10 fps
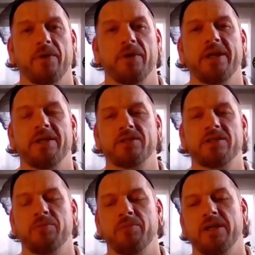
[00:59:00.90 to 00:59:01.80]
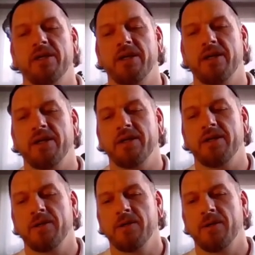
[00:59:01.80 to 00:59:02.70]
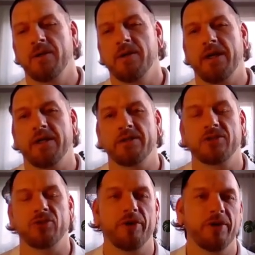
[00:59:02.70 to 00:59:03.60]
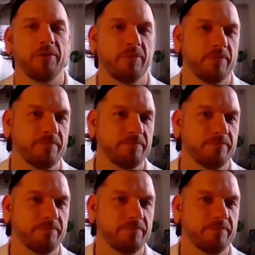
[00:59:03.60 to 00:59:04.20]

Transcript: there needs to be a consortium,